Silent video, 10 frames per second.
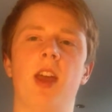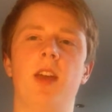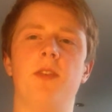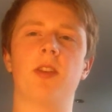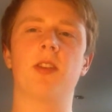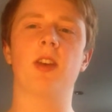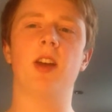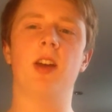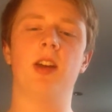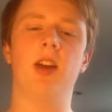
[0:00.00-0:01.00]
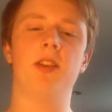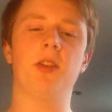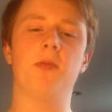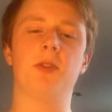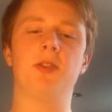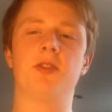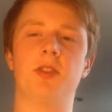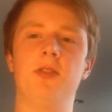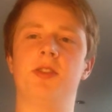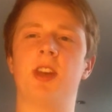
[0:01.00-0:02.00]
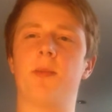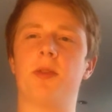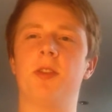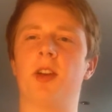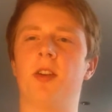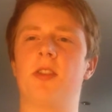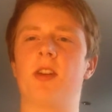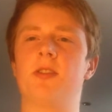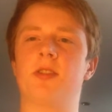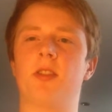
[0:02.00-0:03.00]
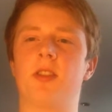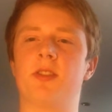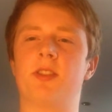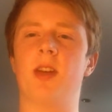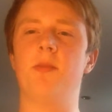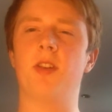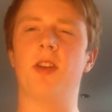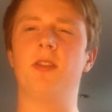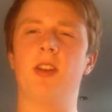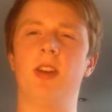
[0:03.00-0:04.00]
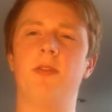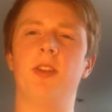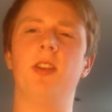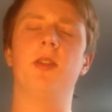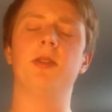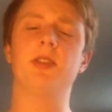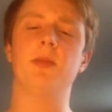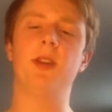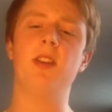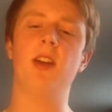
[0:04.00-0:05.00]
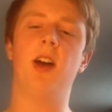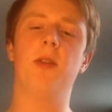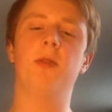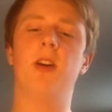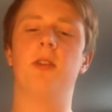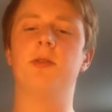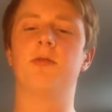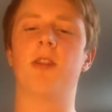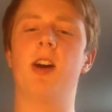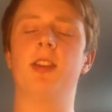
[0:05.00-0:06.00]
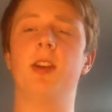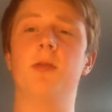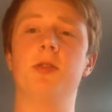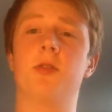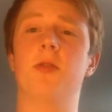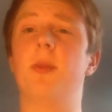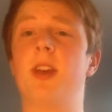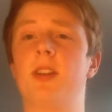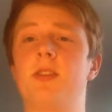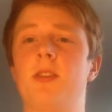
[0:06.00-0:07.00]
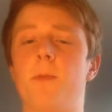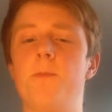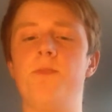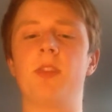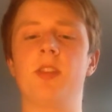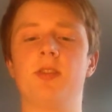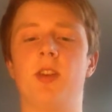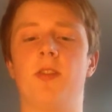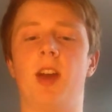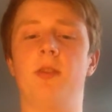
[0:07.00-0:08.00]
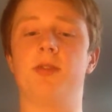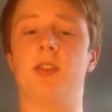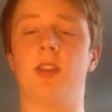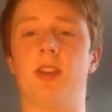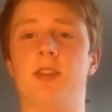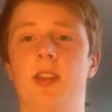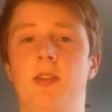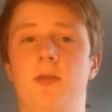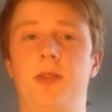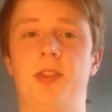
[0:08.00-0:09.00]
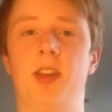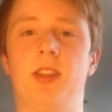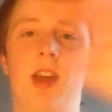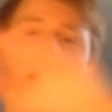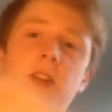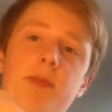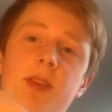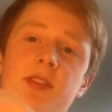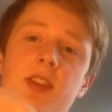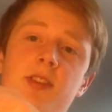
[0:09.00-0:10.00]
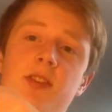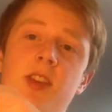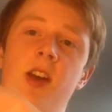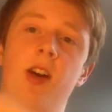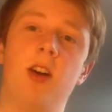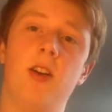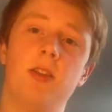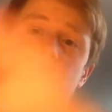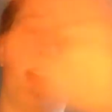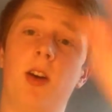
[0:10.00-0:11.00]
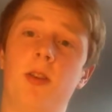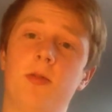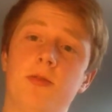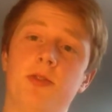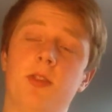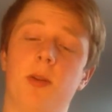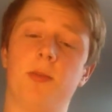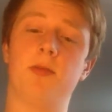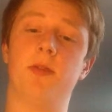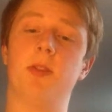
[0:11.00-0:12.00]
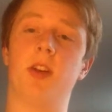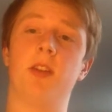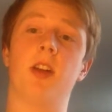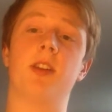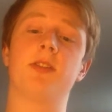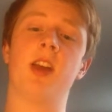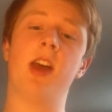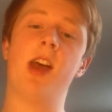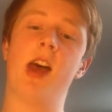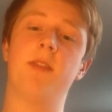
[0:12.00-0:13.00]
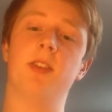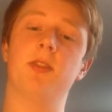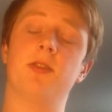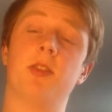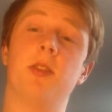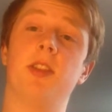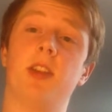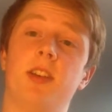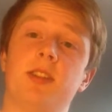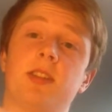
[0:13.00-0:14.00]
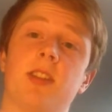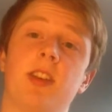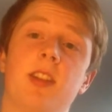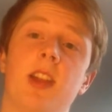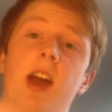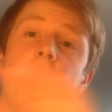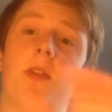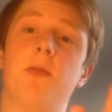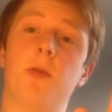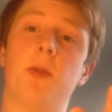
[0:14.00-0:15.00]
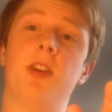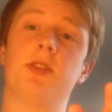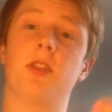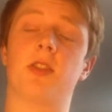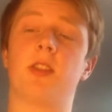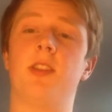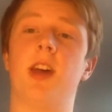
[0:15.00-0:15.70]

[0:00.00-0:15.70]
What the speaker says: I don't want two separate donuts on the same donut, if you know what I mean. I would rather it was all mixed, so that it was a nice little thin layer of biscuits on the whole top of the donut. and also a nice thin layer of the white chocolate.